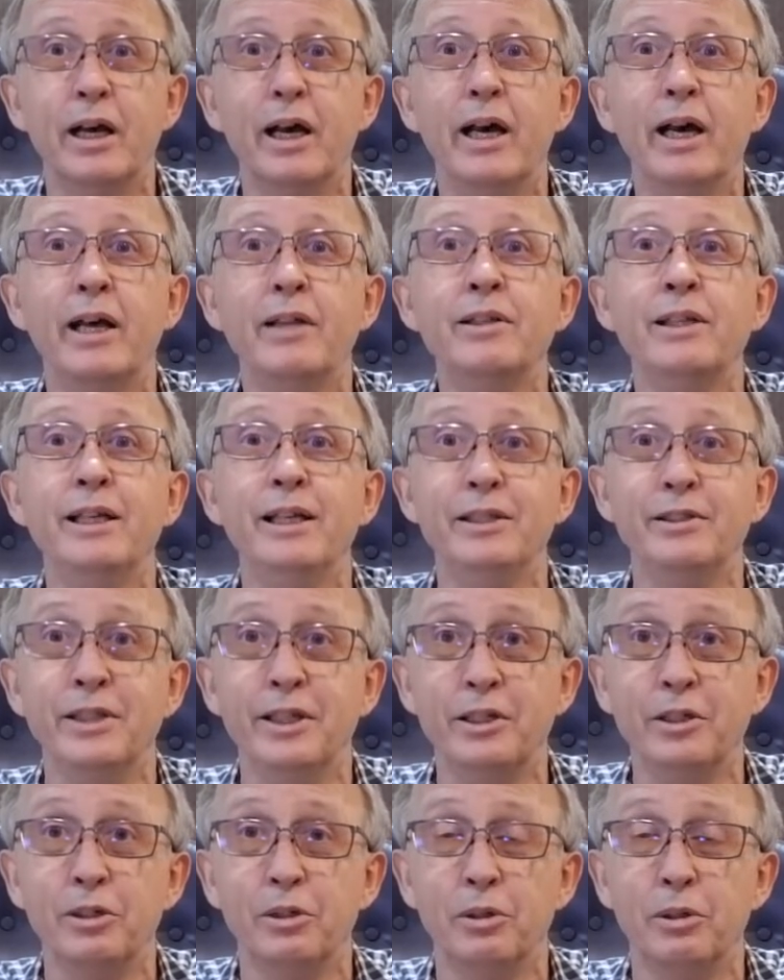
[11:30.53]
and
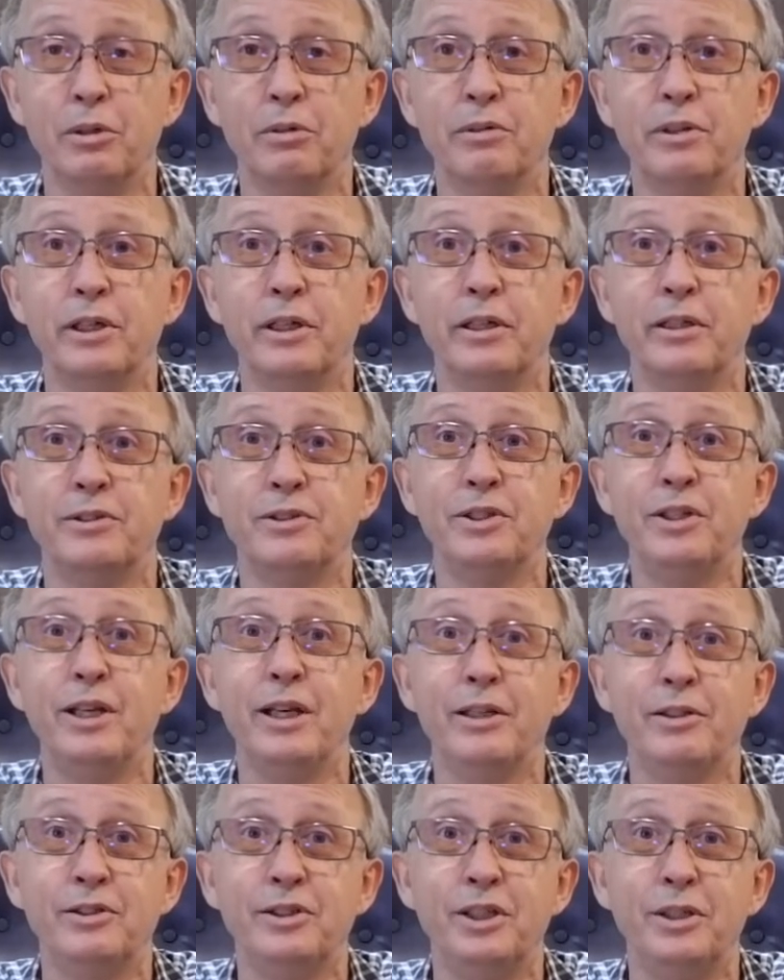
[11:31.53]
heating of the
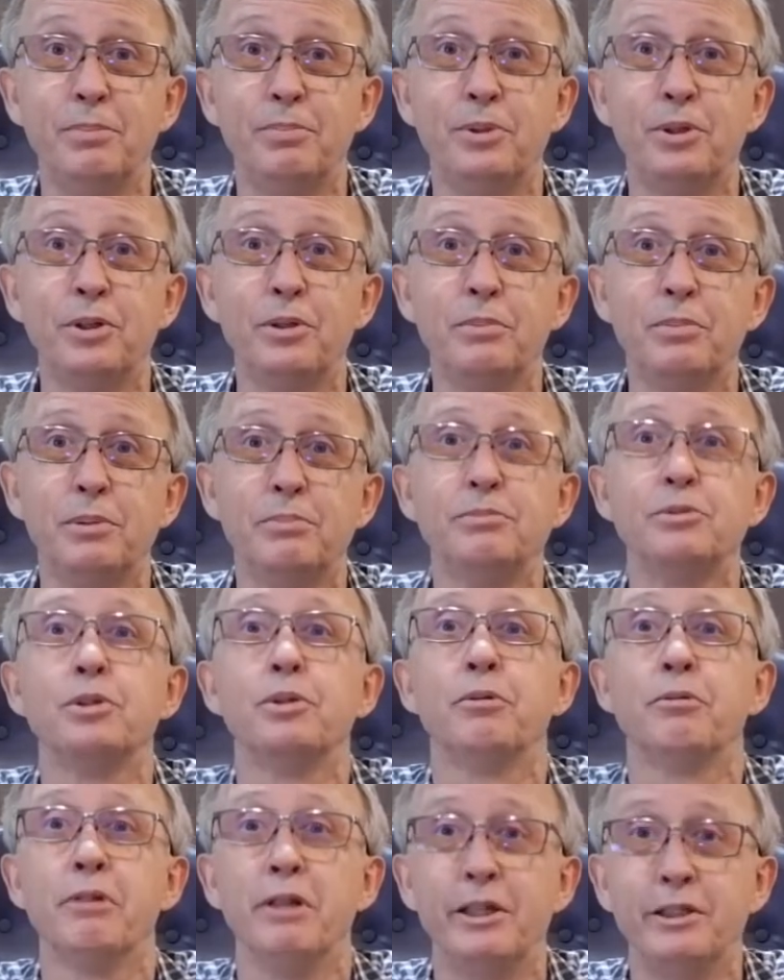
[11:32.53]
TAT probe,
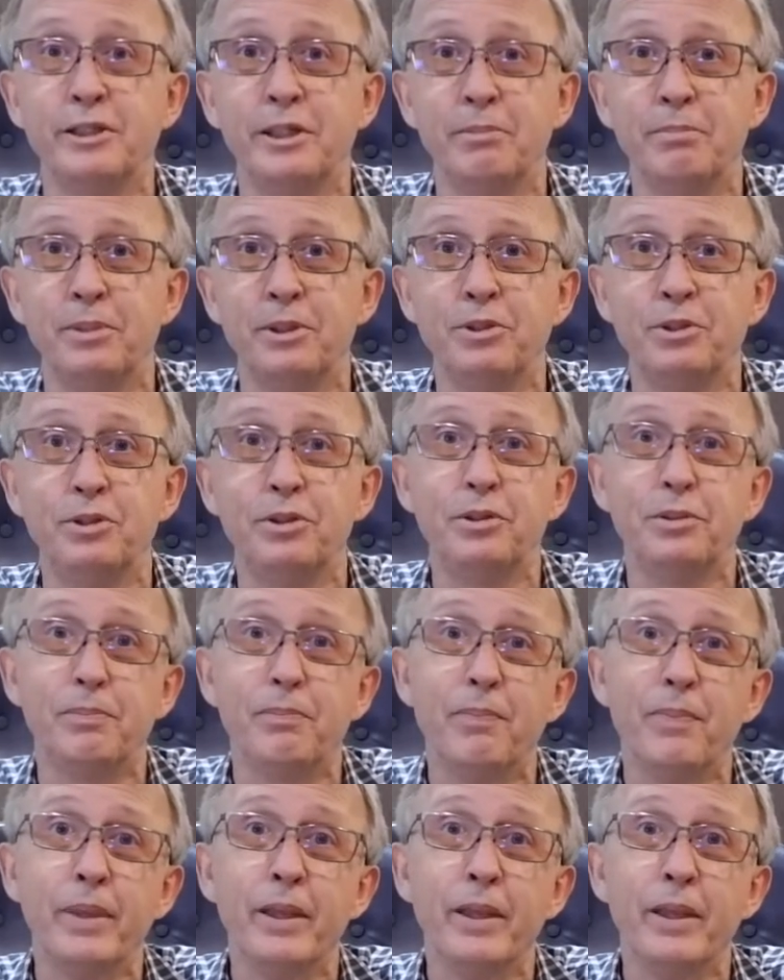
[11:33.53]
total air temperature.